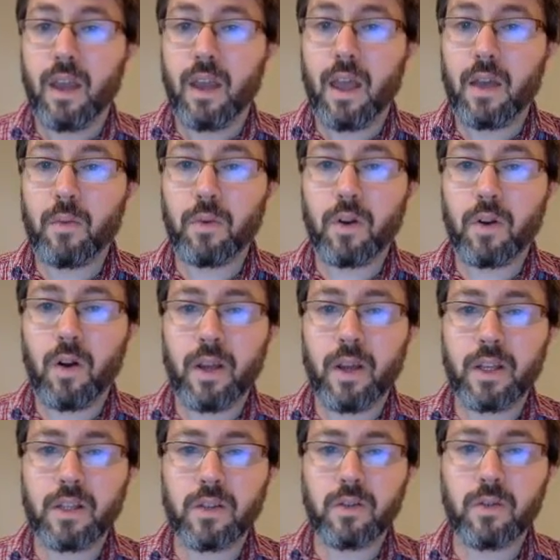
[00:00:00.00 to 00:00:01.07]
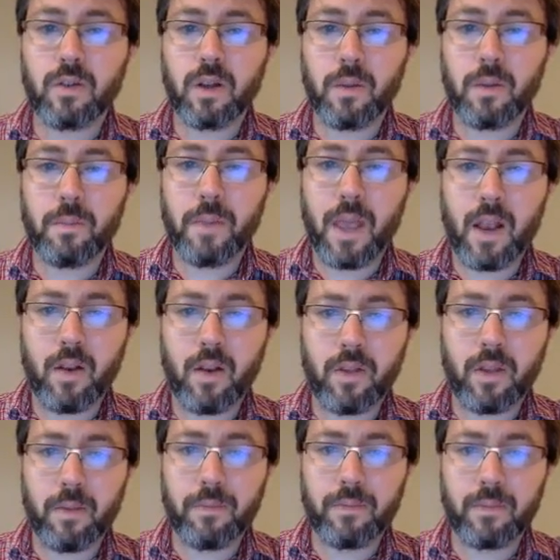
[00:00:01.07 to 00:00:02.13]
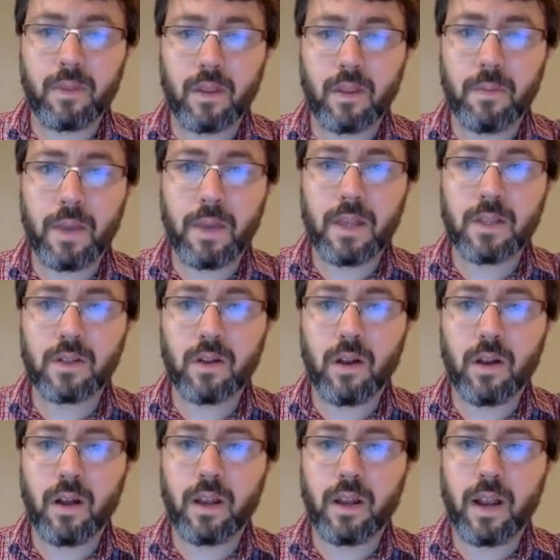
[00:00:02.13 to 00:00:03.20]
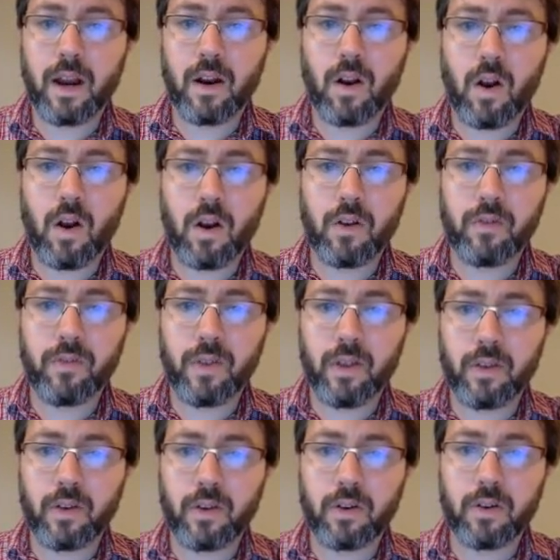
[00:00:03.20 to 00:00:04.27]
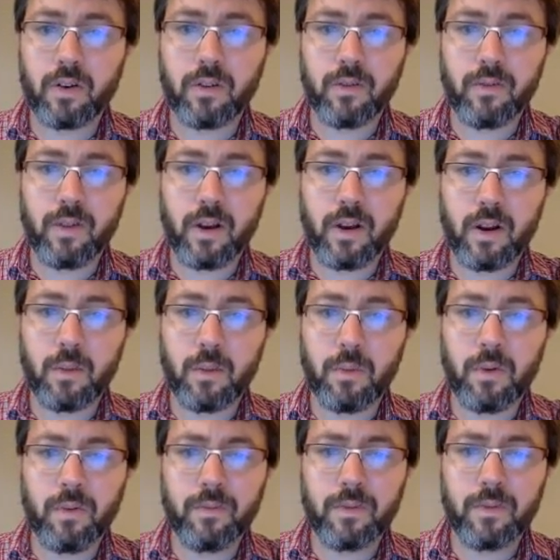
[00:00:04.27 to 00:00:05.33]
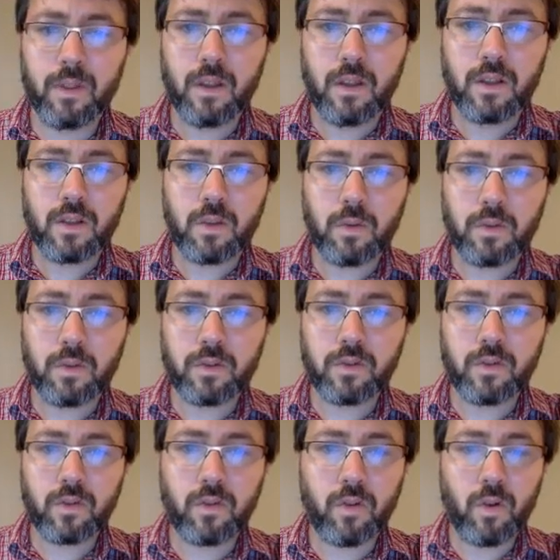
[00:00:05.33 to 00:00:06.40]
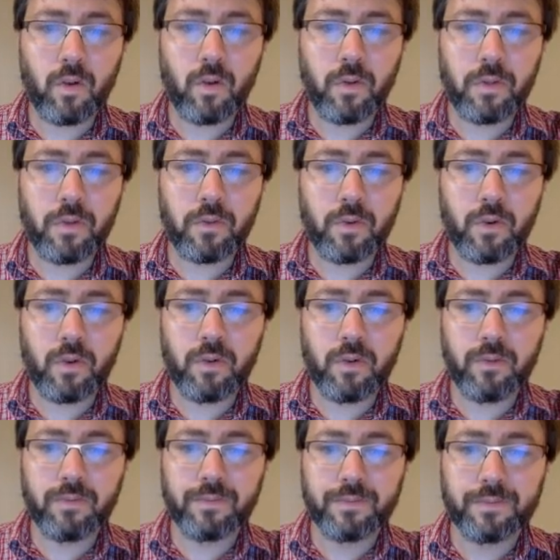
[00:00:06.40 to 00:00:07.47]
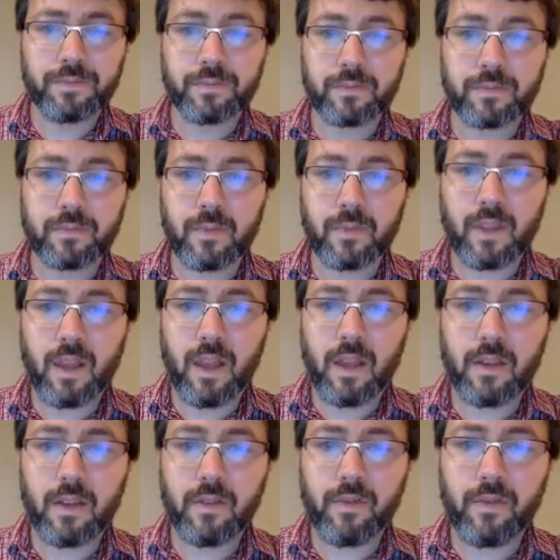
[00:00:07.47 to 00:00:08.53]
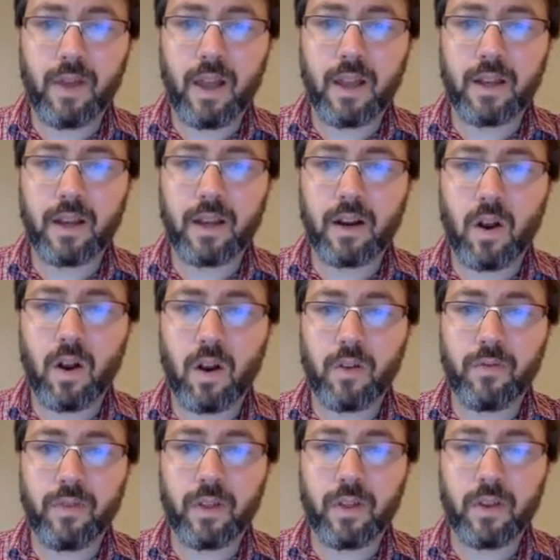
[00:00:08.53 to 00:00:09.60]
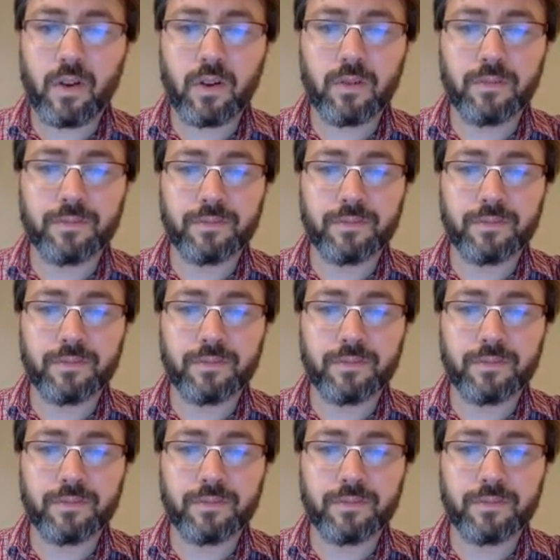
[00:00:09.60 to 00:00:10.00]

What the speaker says: and we're going to compare them based on our heart failure variable. So we'll scroll through and find our heart failure